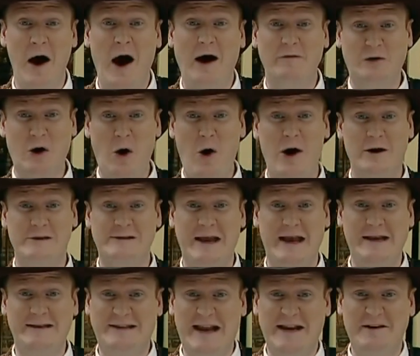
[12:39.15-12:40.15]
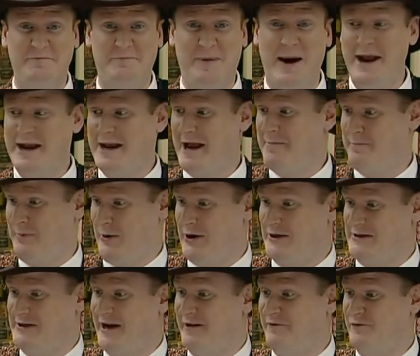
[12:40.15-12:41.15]
Of course, instead of buying a
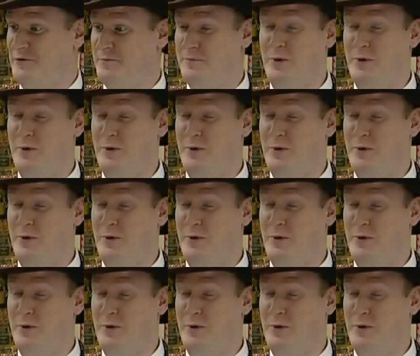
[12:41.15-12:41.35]
bird's eye view